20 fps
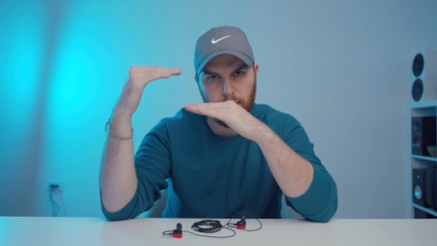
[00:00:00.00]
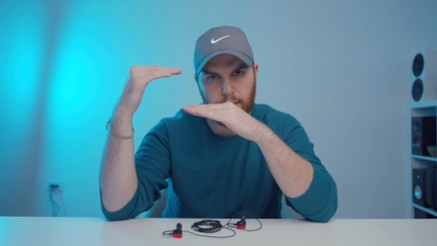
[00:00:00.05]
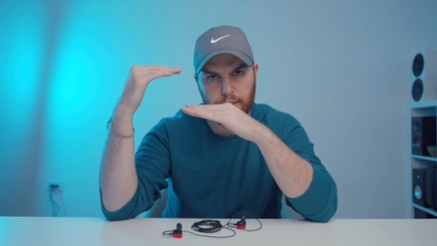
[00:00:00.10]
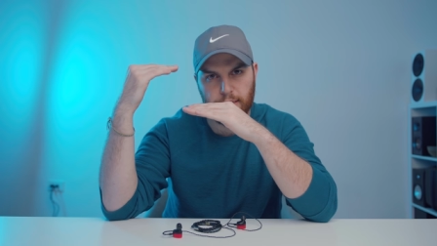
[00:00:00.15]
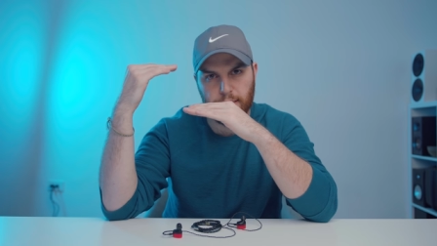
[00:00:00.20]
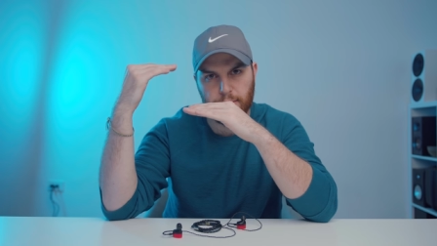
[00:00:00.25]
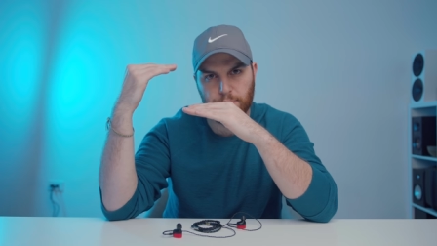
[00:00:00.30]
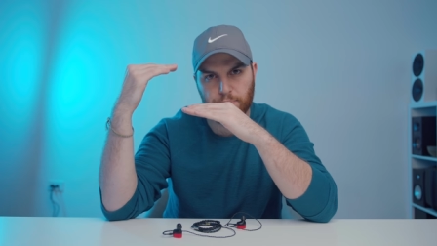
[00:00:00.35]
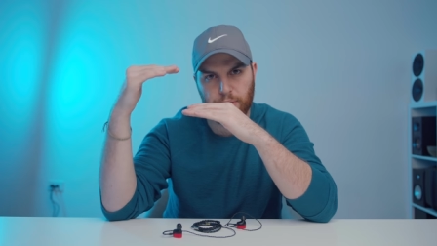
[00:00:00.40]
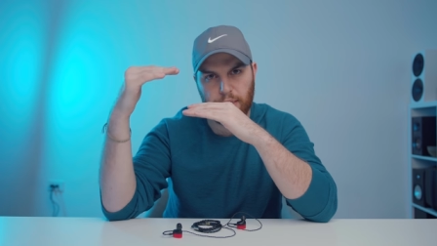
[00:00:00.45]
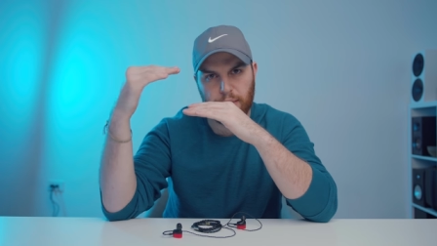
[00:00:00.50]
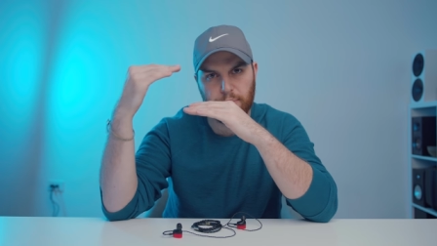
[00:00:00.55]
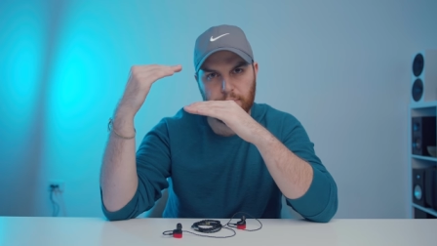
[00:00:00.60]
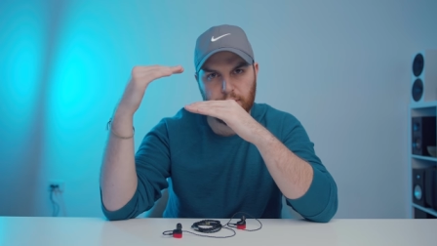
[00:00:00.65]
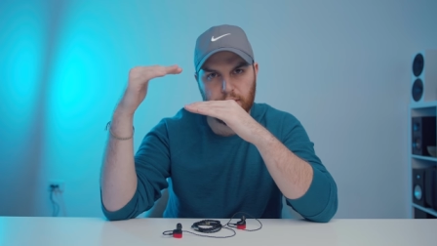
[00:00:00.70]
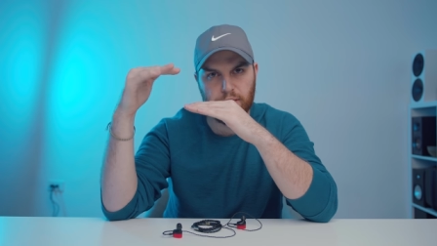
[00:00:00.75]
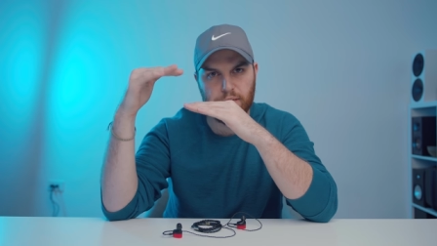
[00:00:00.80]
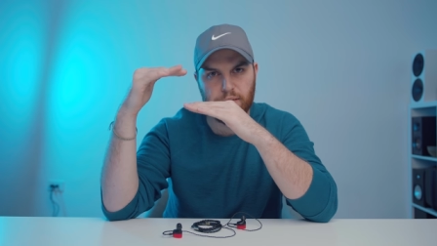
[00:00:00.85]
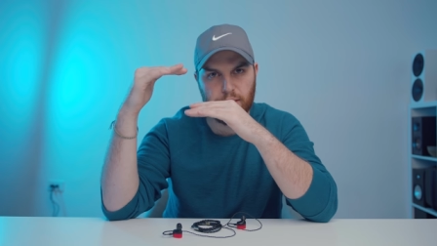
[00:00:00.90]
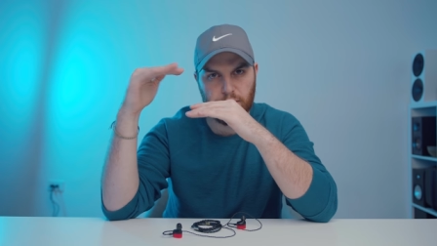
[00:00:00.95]
than what I would
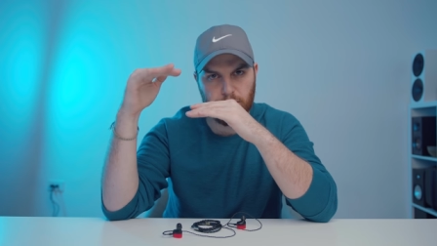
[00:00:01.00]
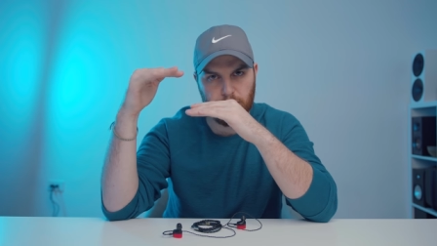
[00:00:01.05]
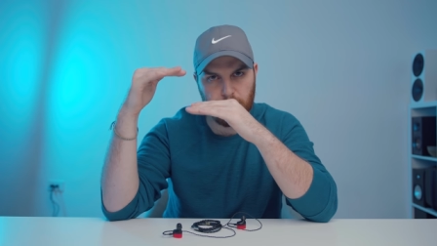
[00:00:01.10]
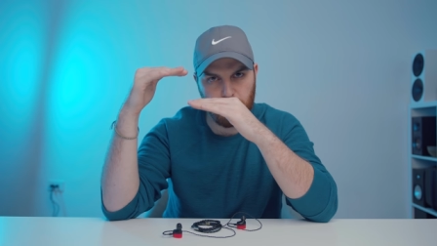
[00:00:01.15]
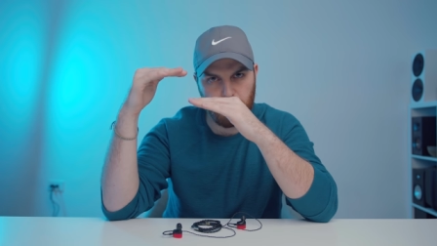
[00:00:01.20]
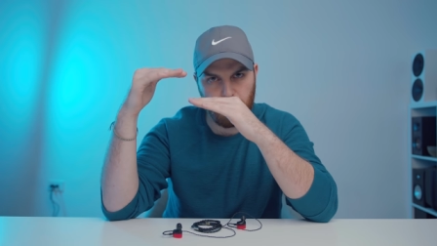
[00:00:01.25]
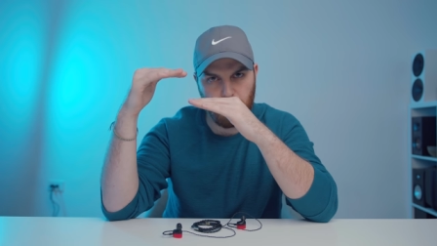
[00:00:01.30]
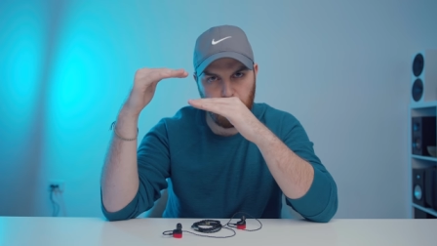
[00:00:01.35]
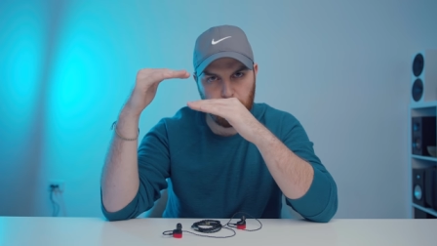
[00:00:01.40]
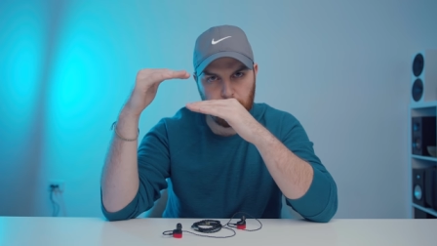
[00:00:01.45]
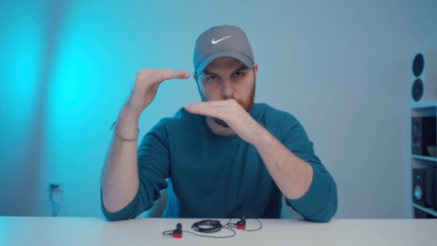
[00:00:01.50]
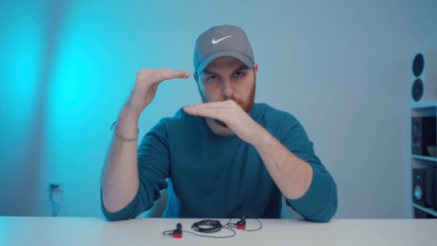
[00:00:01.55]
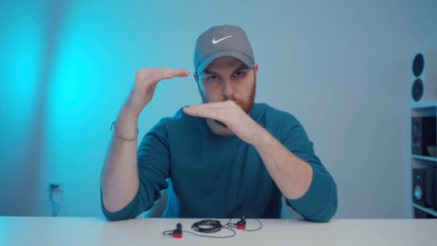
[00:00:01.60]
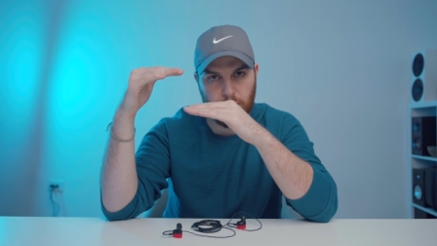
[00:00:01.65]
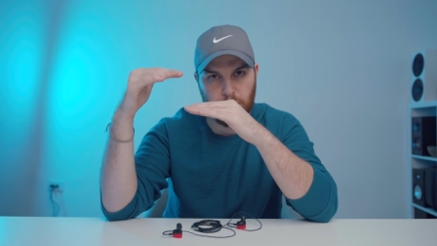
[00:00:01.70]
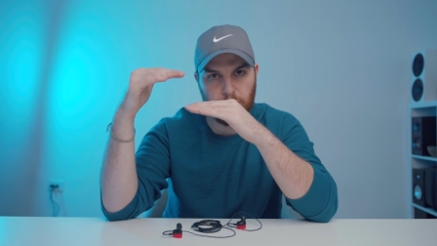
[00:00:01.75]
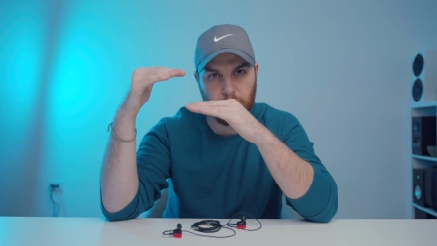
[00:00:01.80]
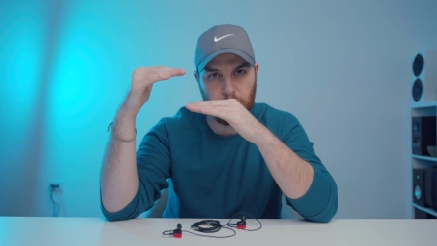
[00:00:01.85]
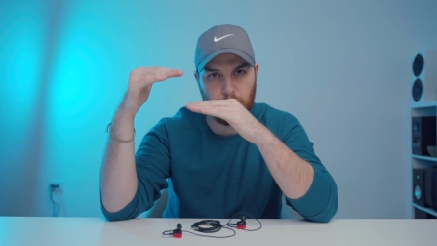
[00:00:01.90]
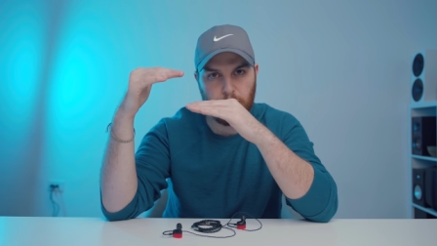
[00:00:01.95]
consider the
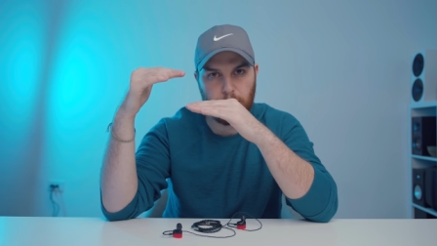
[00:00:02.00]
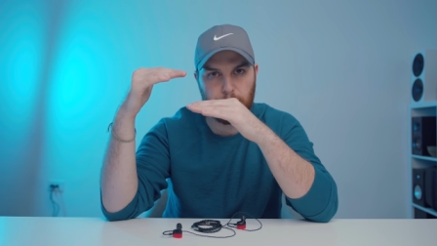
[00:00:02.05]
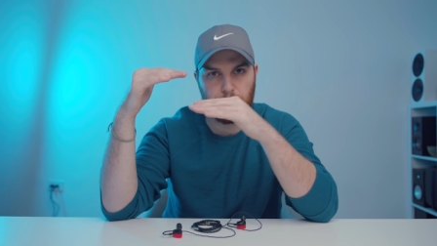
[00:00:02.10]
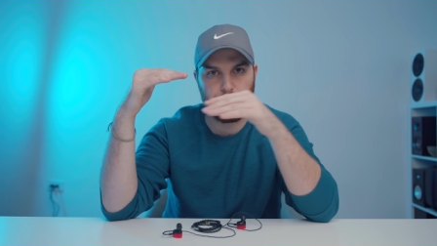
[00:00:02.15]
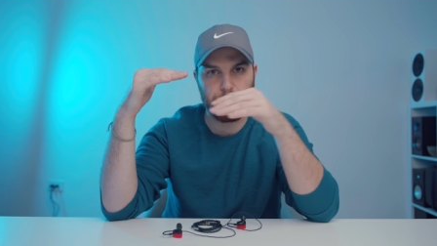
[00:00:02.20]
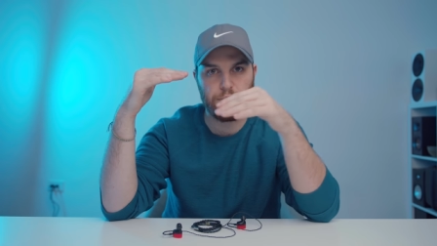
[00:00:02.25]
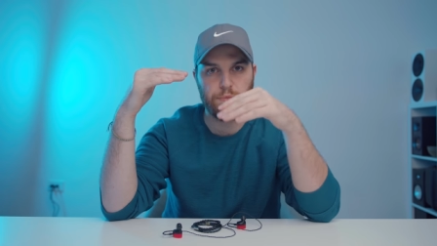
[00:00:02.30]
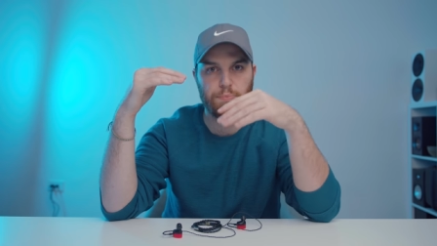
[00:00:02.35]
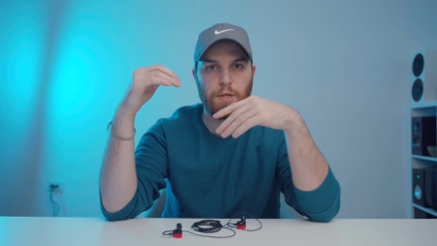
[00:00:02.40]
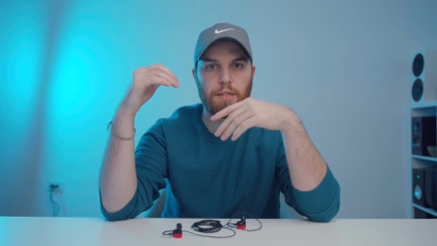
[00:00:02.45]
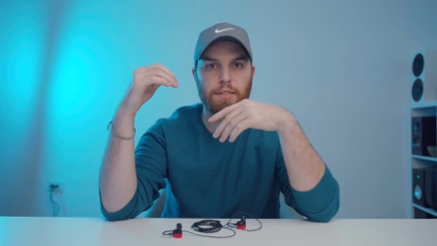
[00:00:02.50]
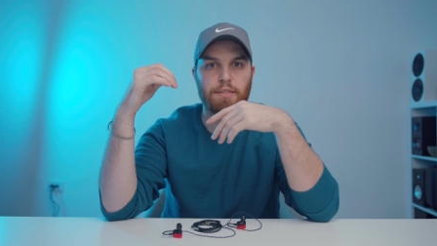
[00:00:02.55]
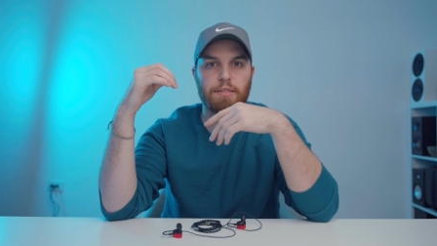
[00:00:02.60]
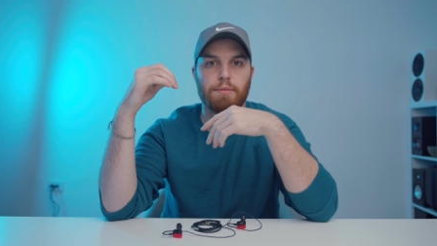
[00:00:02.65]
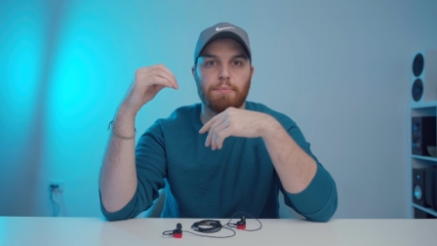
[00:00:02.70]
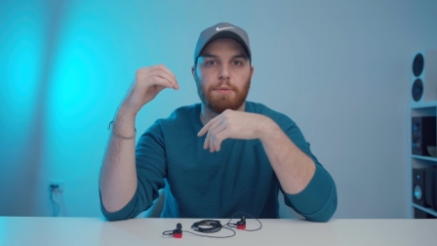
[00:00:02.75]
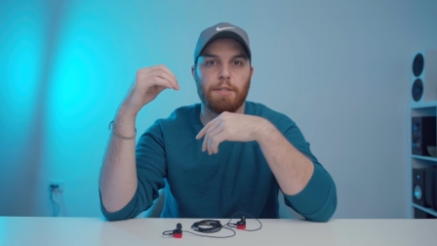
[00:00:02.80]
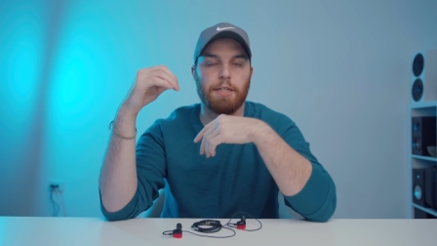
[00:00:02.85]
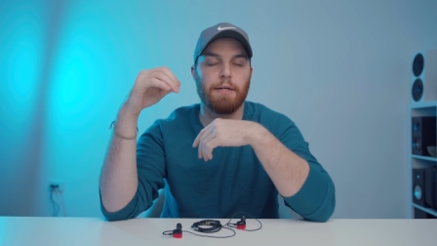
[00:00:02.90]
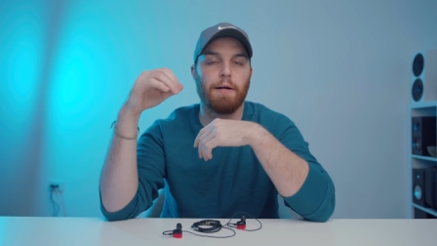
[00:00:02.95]
general treble response
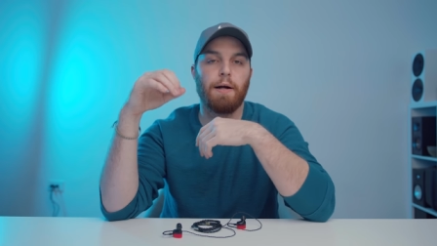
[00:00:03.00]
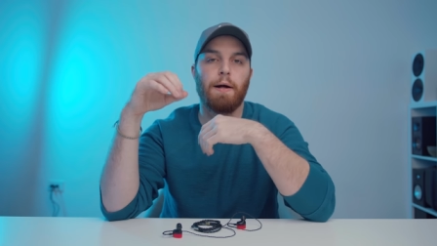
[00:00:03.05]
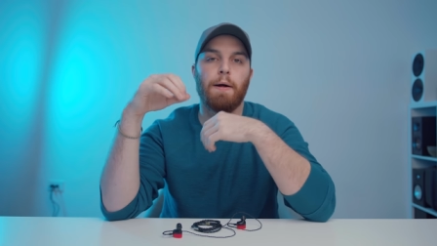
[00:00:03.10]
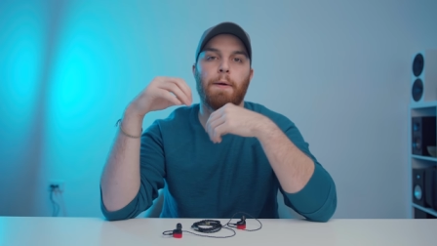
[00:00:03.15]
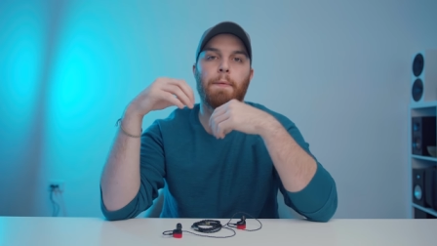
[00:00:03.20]
to be.